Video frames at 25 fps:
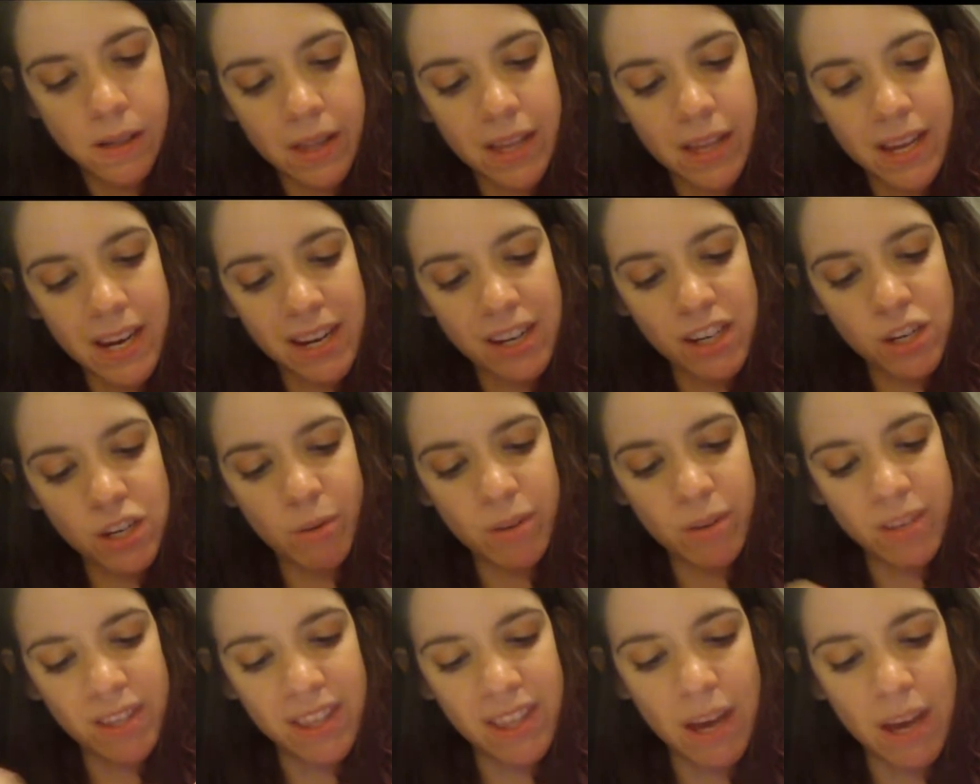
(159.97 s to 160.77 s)
That actually
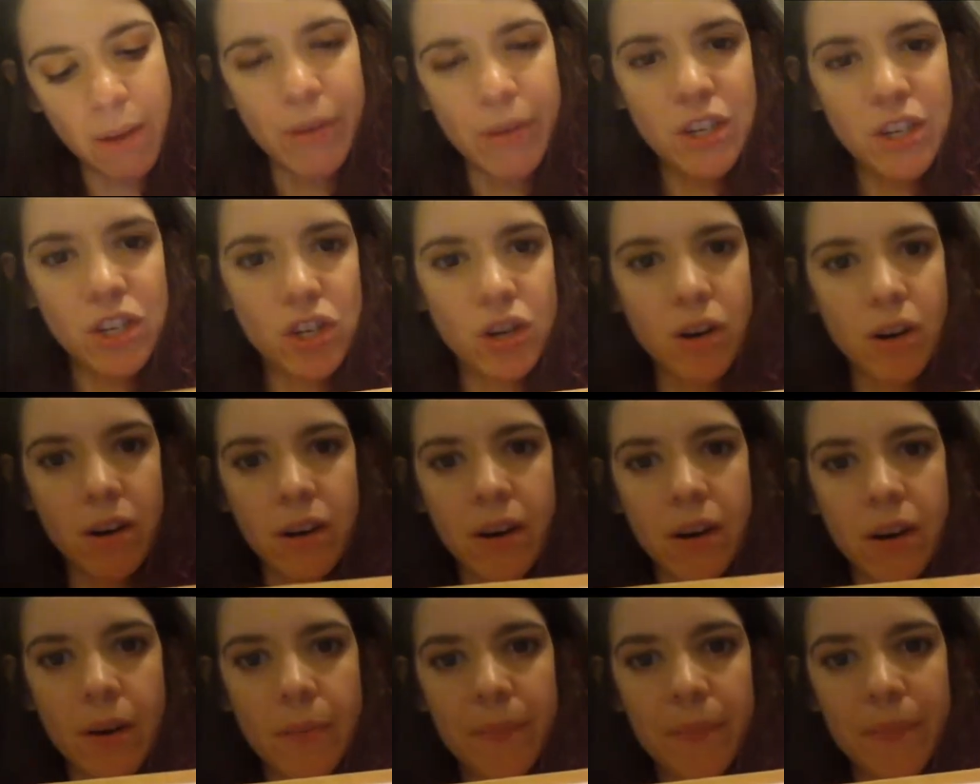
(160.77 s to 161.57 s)
wasn't that much
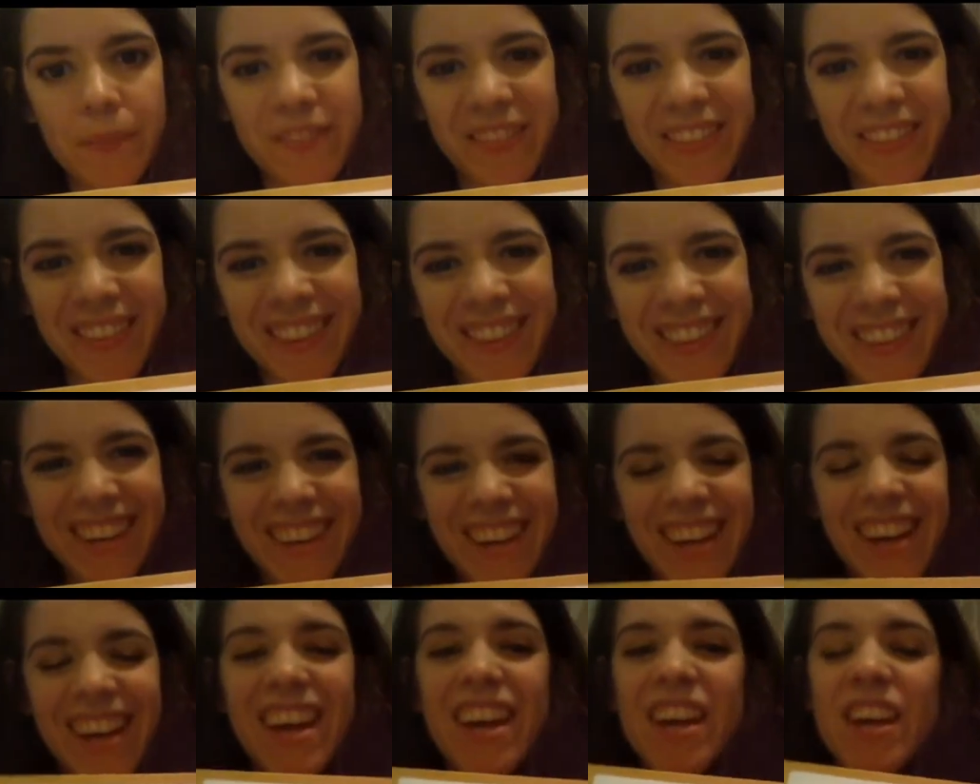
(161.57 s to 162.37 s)
darker.
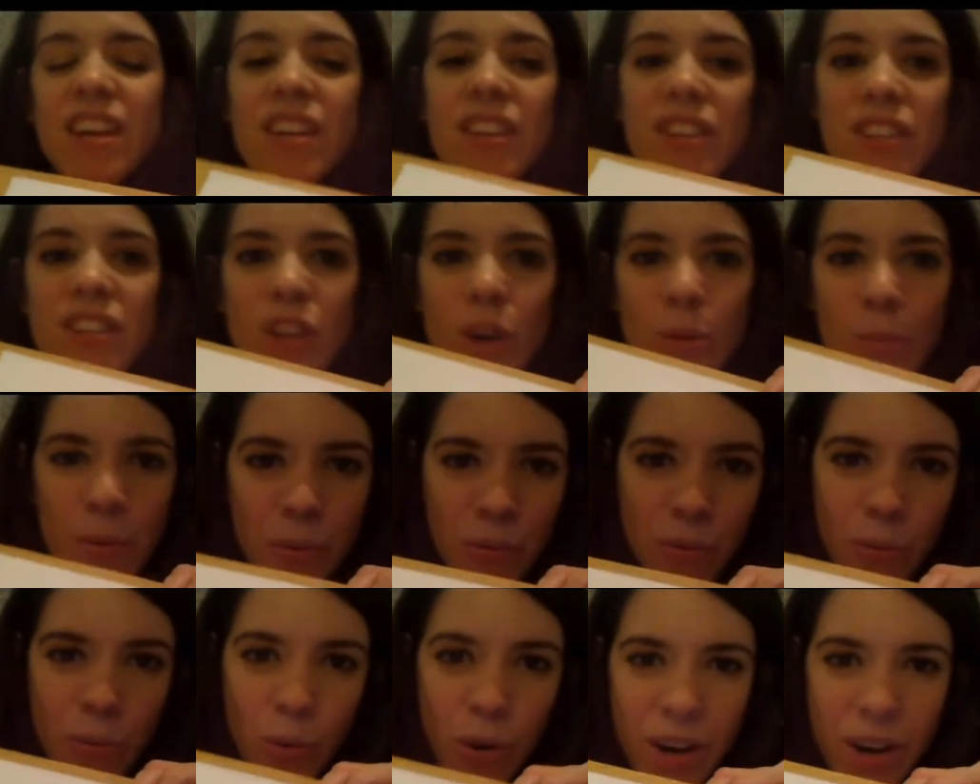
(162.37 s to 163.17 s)
So
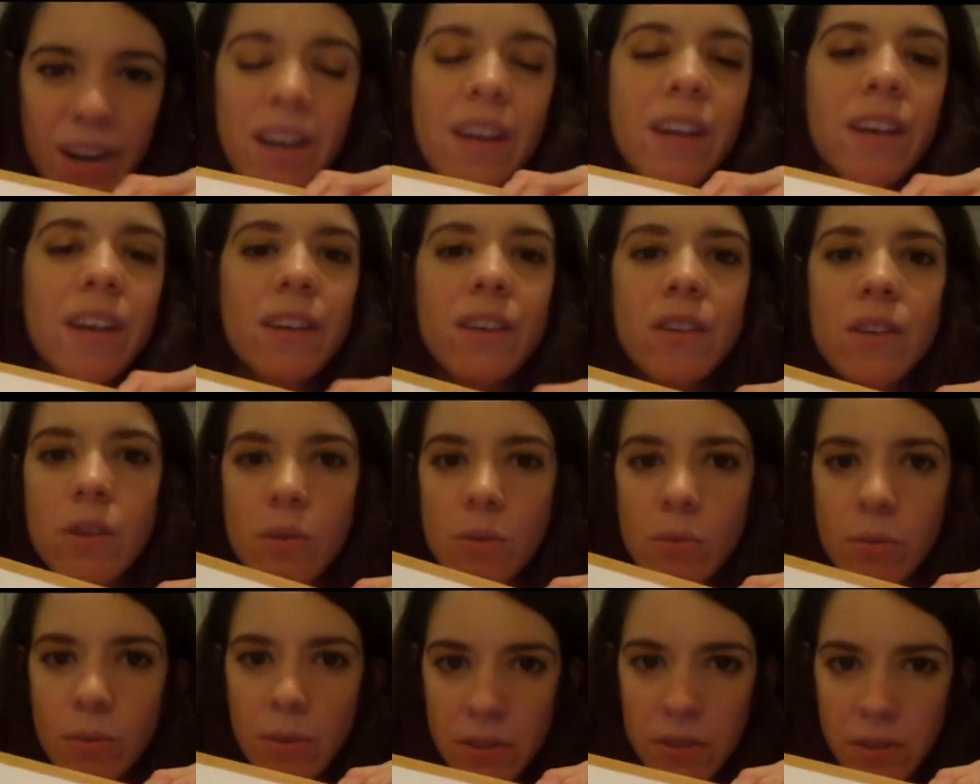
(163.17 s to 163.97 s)
before
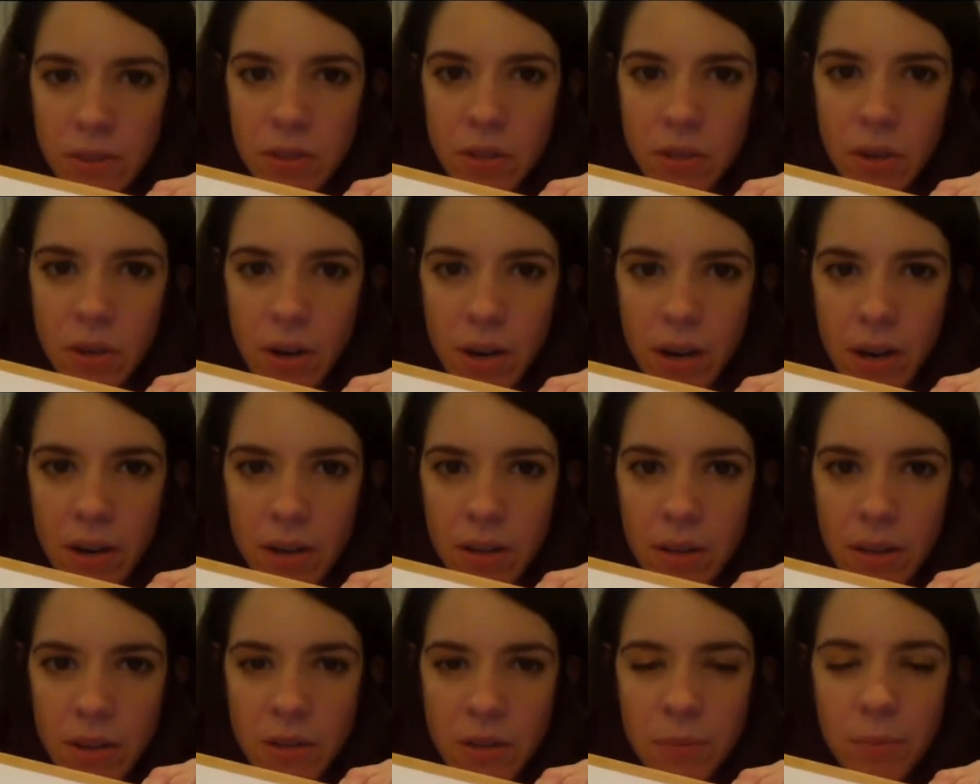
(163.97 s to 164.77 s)
you start
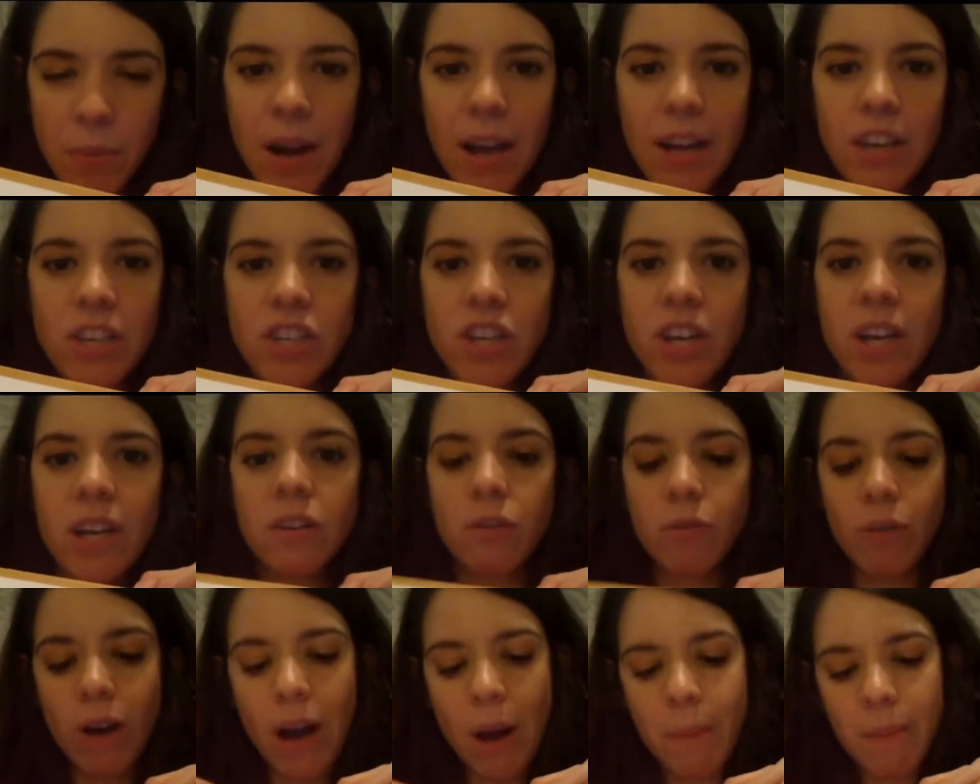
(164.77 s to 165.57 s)
this
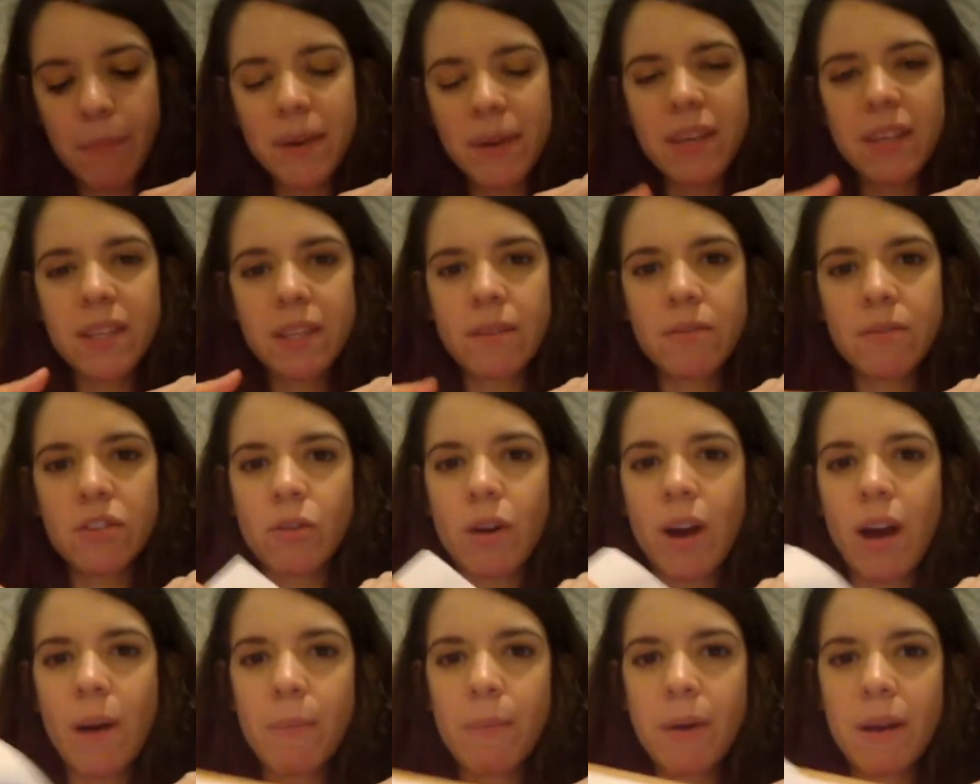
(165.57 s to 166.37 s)
project, grab a piece of
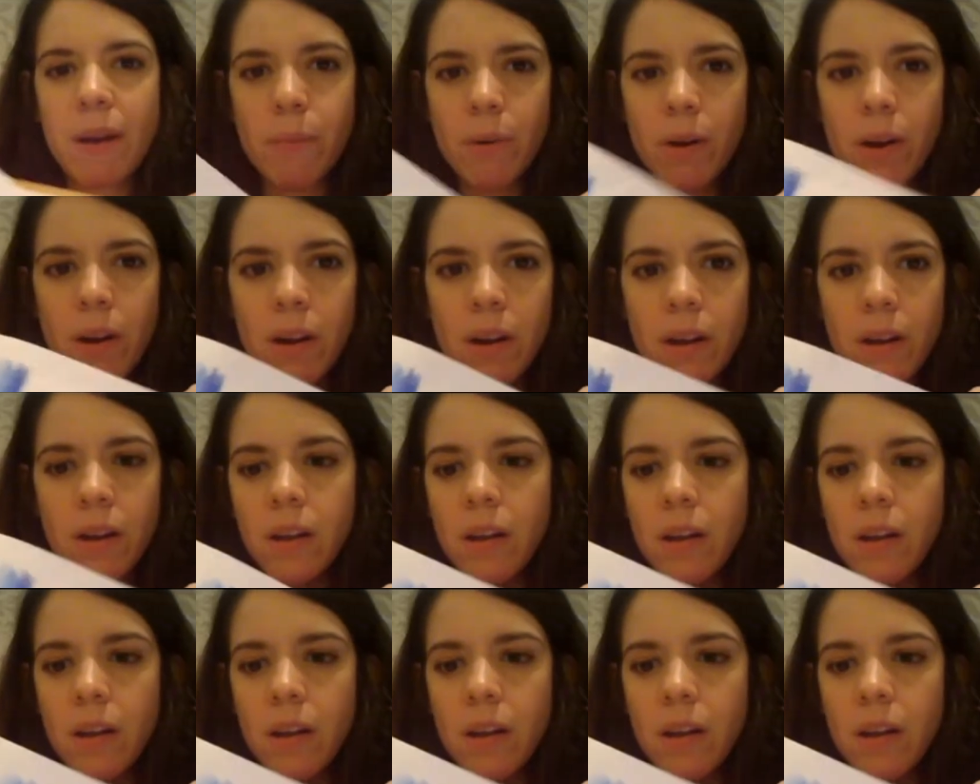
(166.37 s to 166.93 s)
scrap paper,